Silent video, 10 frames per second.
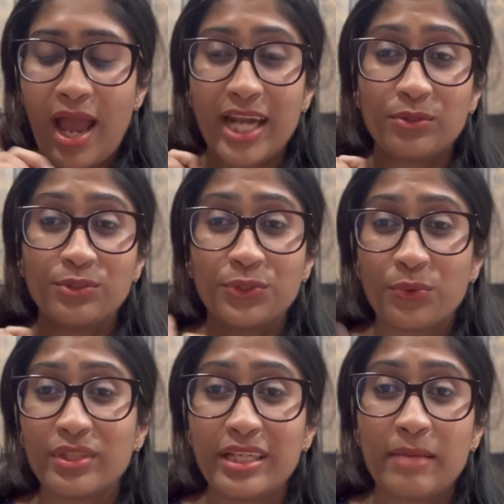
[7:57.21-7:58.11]
I don't
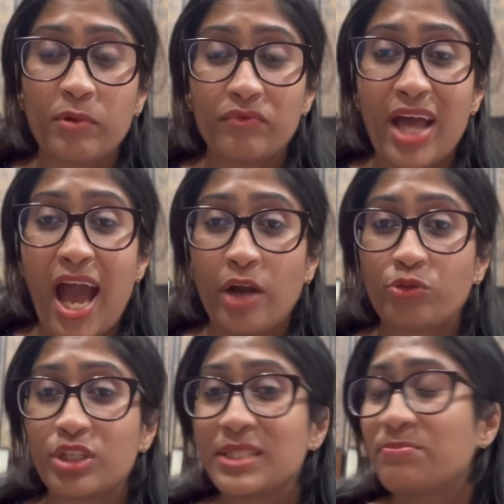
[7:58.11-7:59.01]
know the name of the
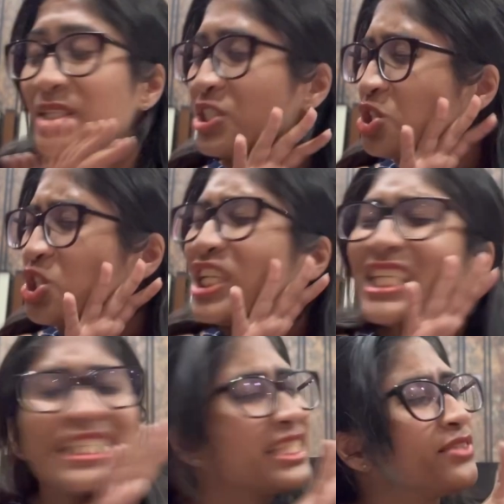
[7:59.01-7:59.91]
actress, but
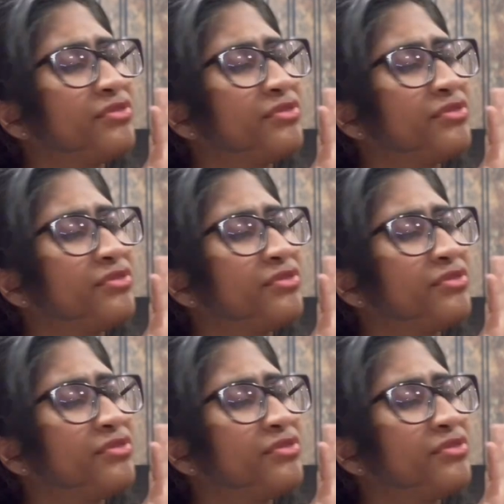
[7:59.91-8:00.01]
she is